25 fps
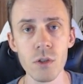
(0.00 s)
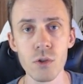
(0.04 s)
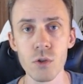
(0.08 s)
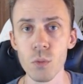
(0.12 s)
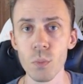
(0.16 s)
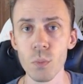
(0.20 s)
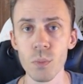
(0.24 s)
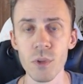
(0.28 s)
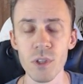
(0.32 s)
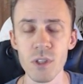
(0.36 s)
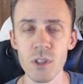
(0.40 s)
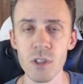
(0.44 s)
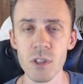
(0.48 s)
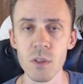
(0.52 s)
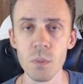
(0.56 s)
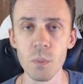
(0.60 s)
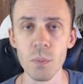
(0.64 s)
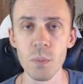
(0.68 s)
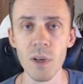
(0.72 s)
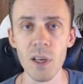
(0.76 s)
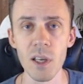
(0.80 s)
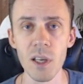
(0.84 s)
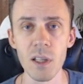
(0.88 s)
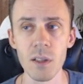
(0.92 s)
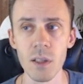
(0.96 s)
to
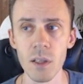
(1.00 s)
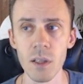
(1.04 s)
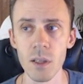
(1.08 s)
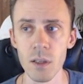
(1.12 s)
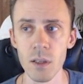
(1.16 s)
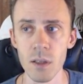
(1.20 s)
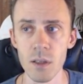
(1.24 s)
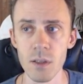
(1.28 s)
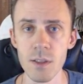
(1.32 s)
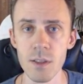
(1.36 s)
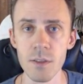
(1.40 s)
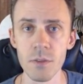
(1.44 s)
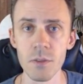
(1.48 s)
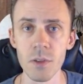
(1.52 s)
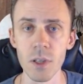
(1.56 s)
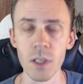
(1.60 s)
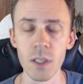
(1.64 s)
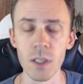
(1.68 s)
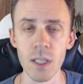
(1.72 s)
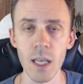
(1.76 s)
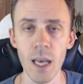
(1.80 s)
participate in a different